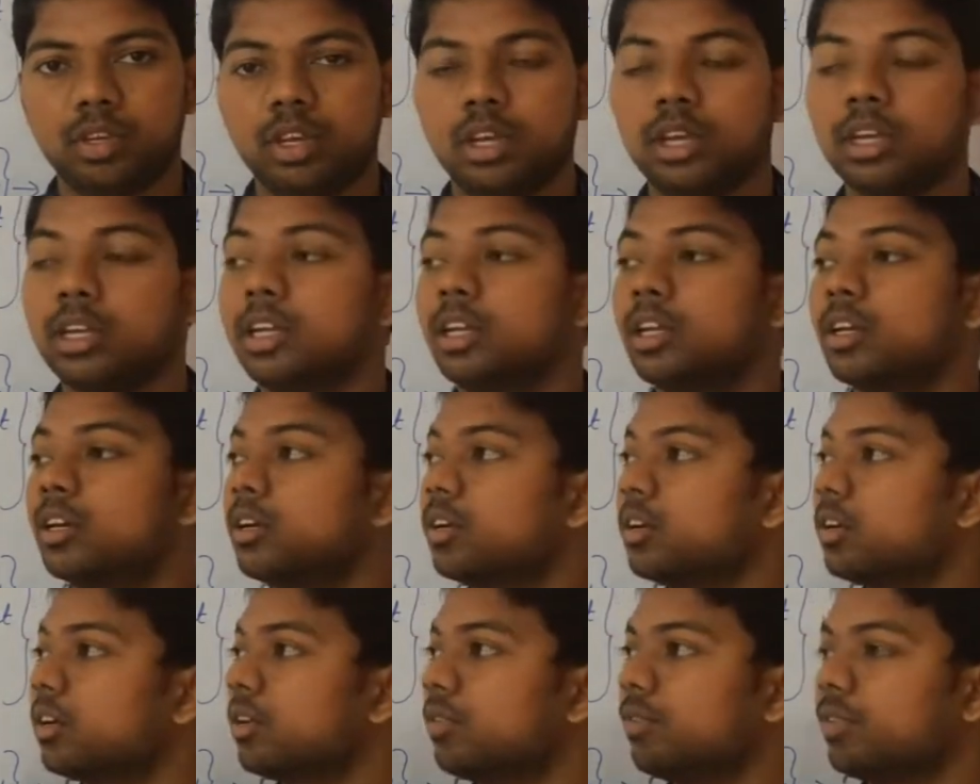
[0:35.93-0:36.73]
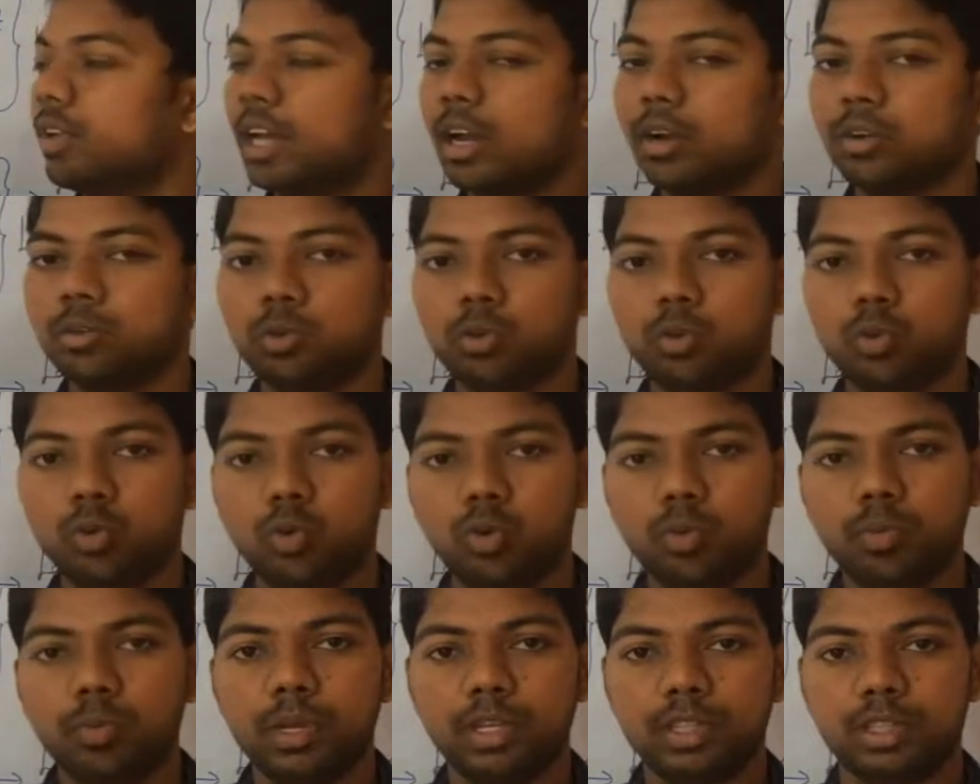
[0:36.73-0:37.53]
Here we have two
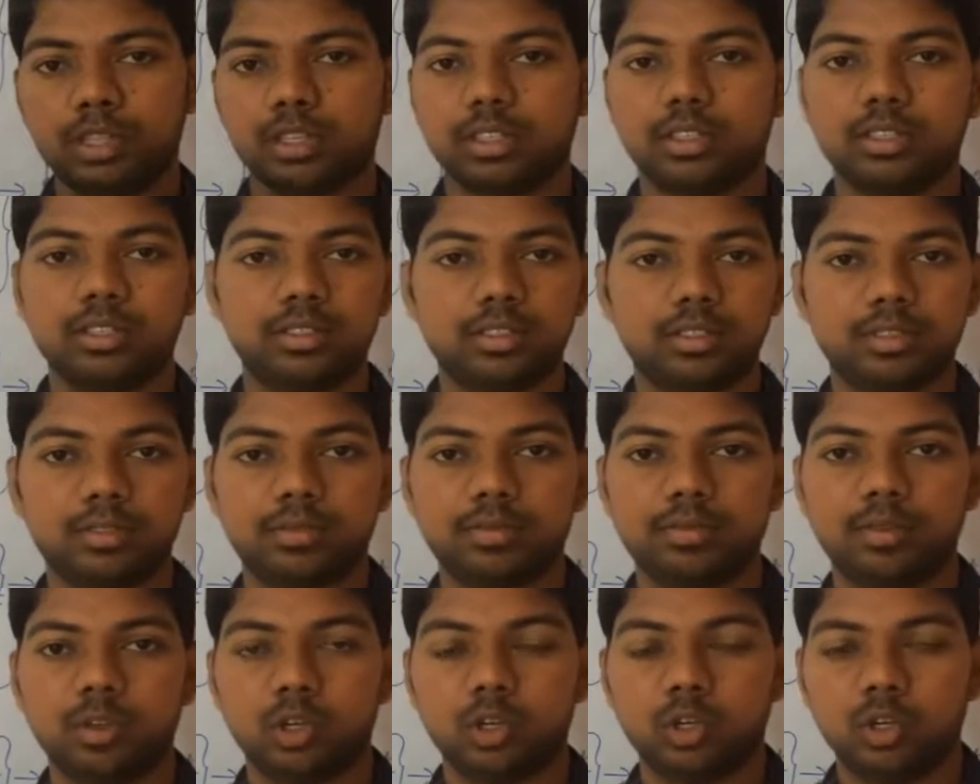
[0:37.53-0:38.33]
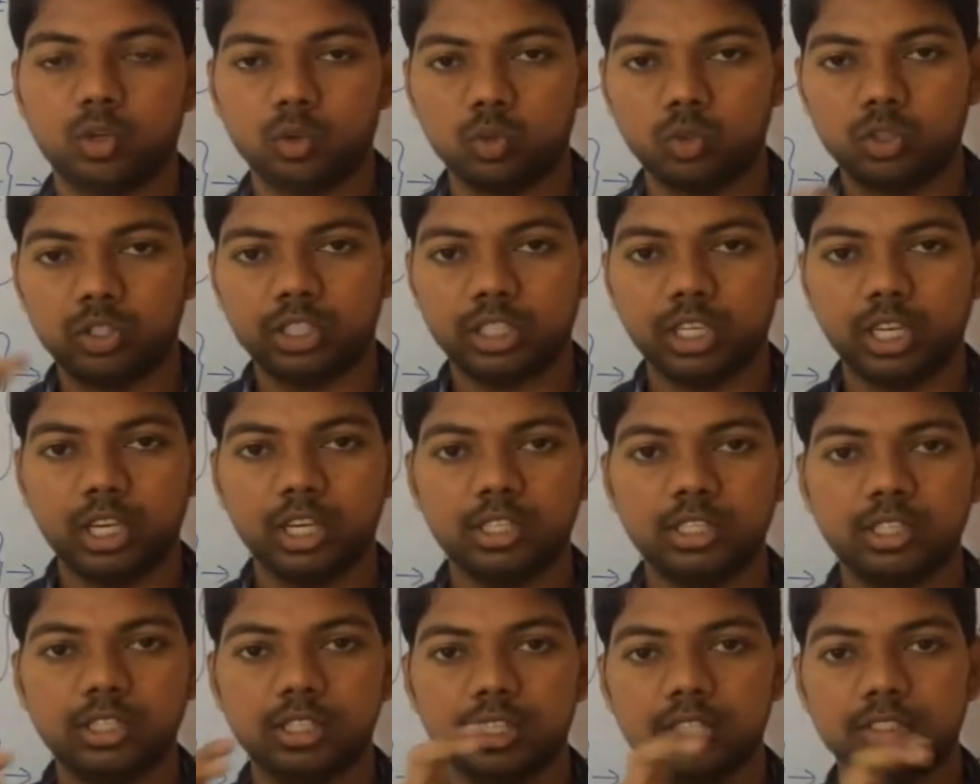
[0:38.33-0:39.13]
methods to
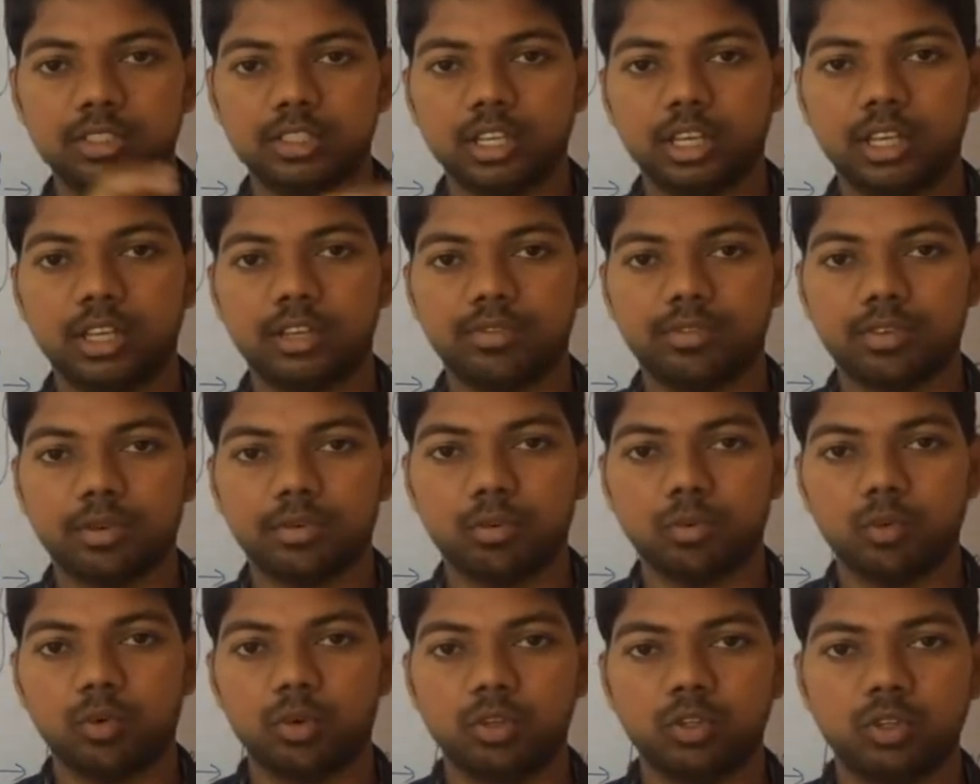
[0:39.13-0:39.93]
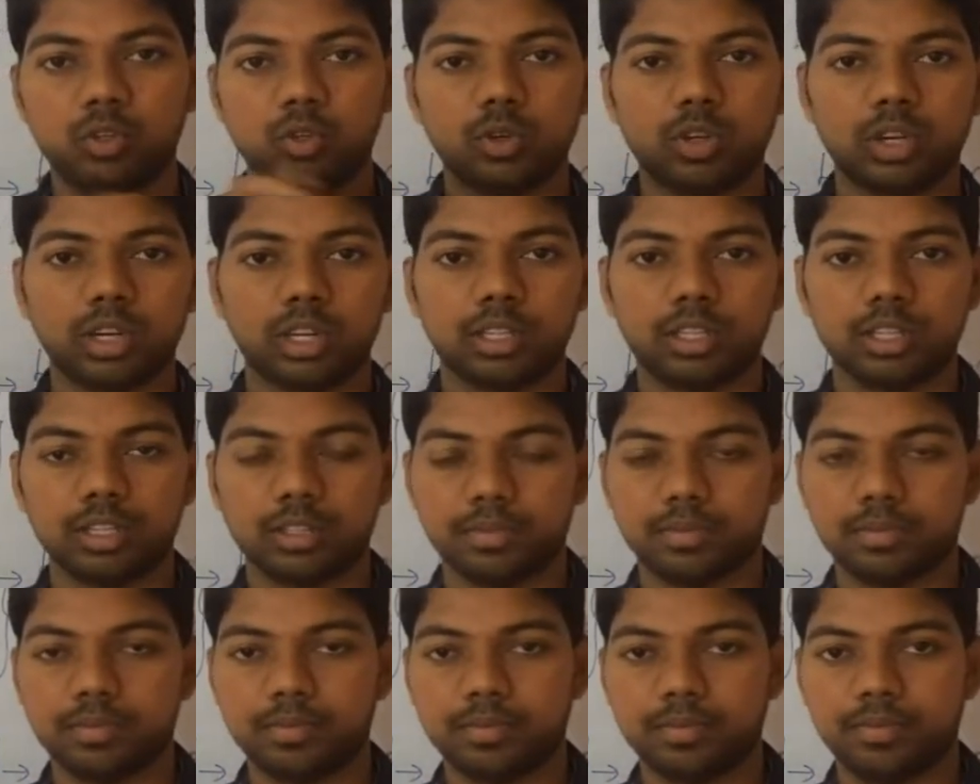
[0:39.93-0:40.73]
change the state from one to another.
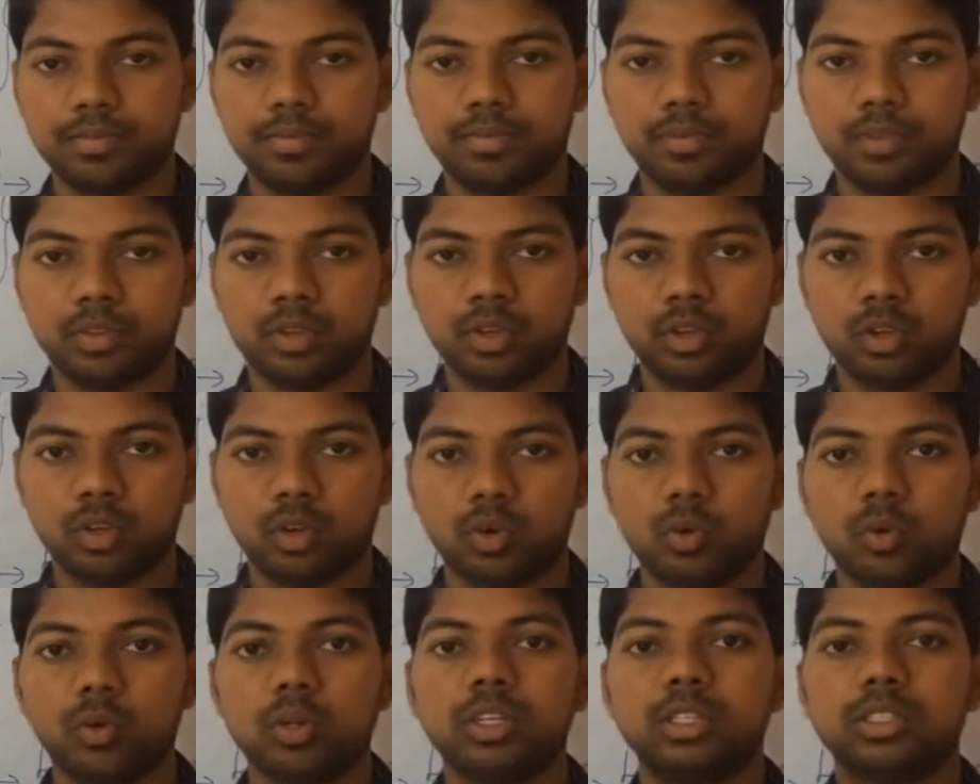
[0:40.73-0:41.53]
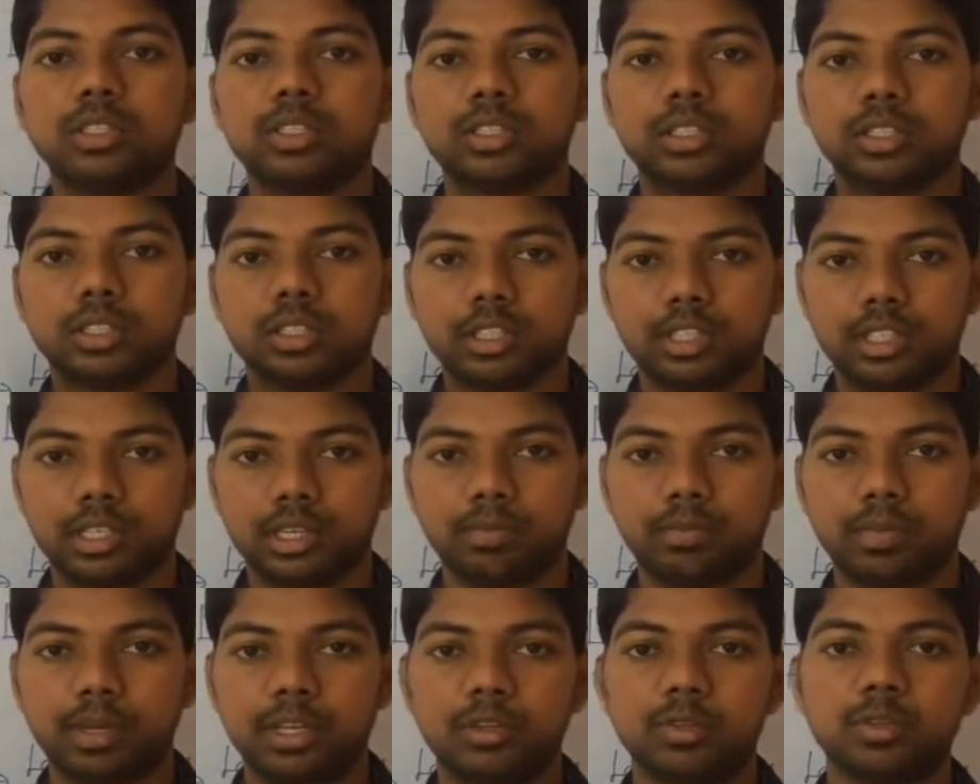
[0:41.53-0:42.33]
One is
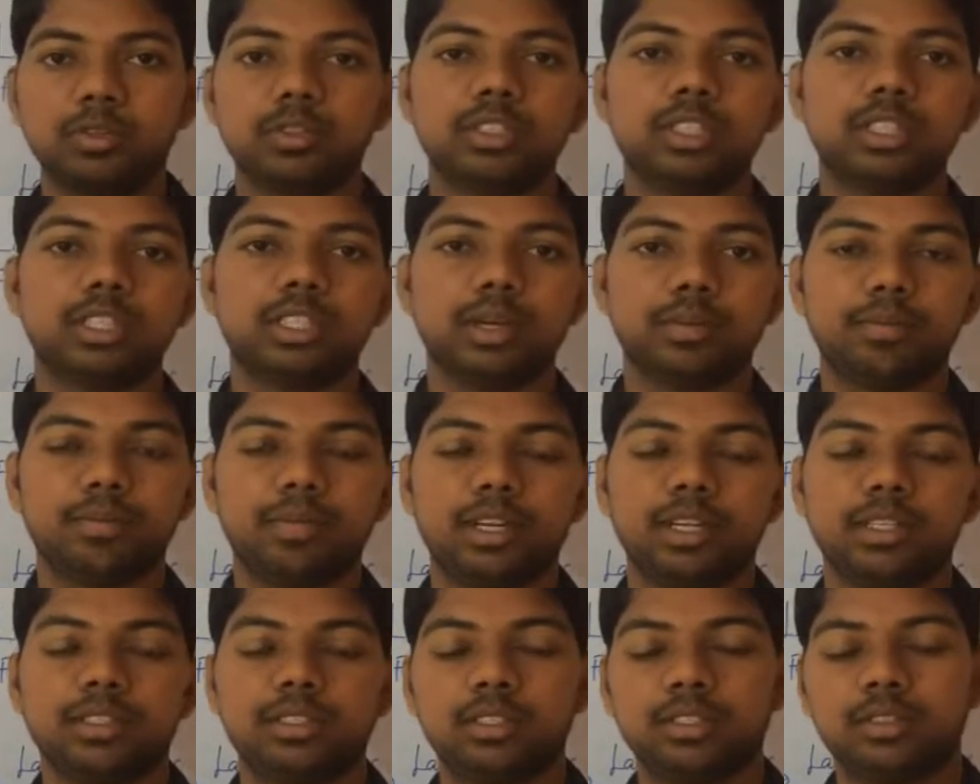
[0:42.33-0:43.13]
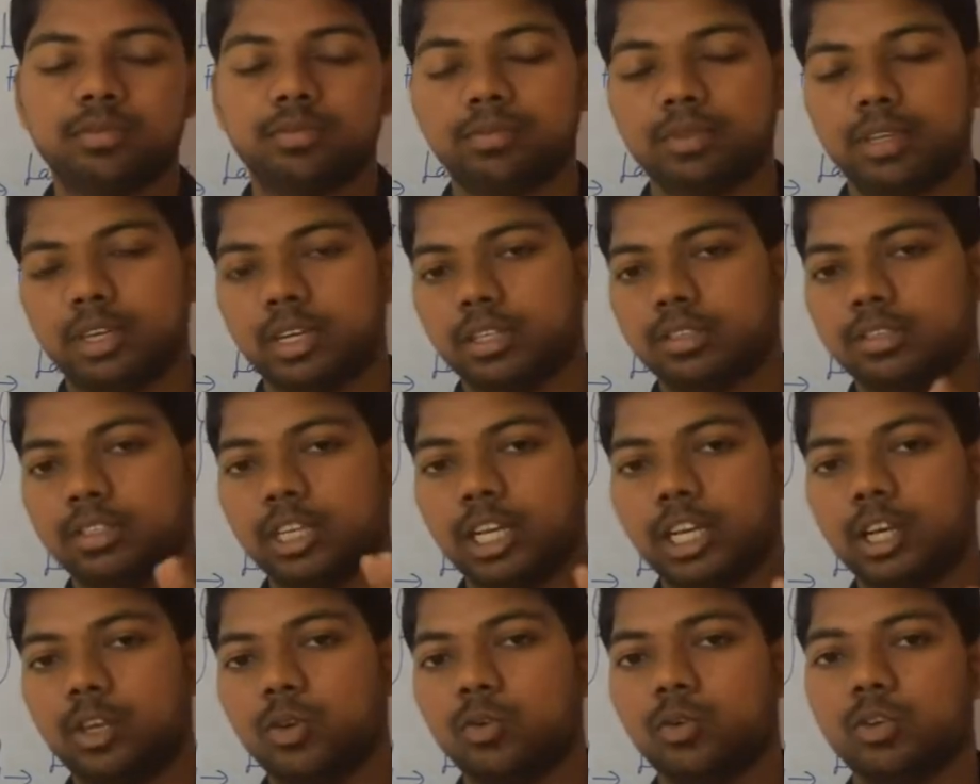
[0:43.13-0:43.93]
by using temperature and
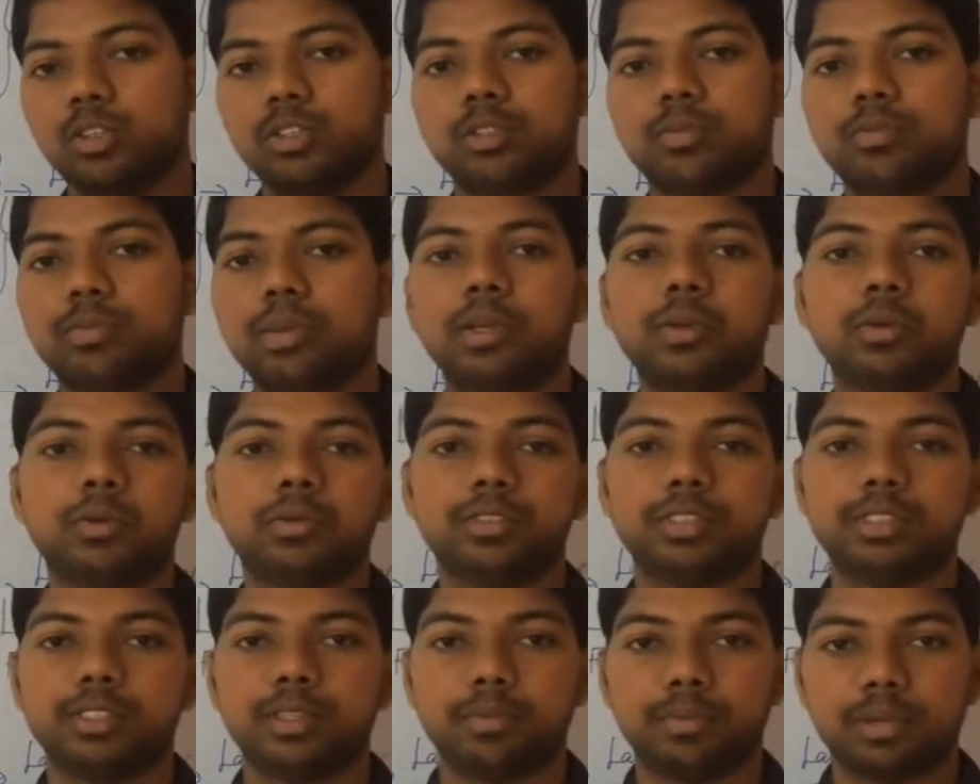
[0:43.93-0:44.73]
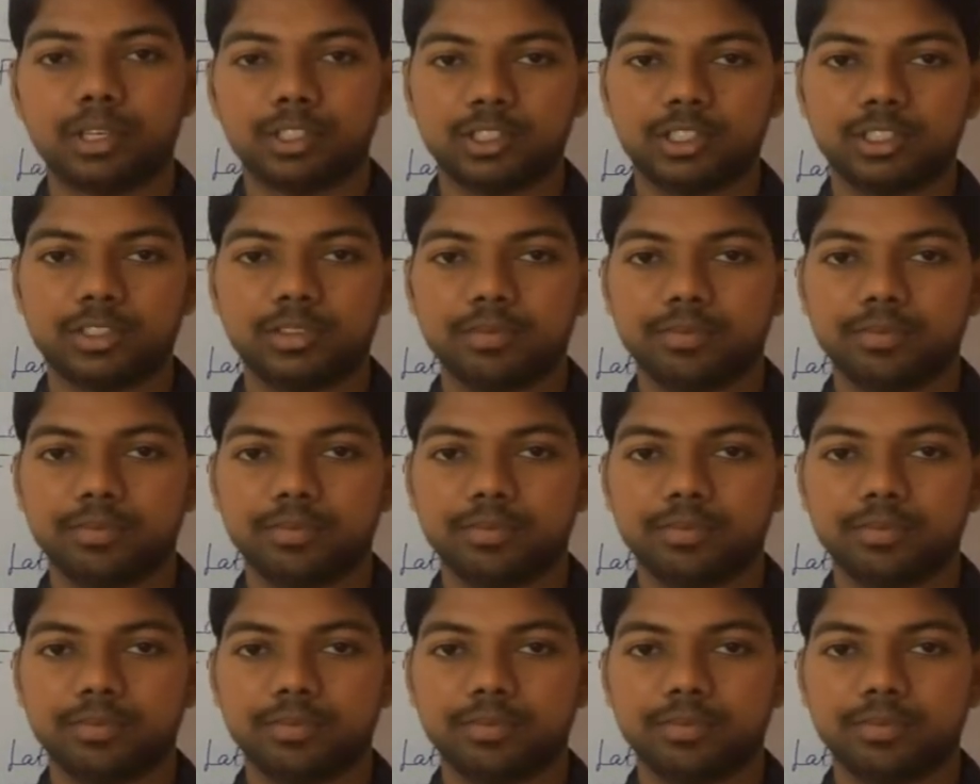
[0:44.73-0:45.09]
second one is by using the pressure.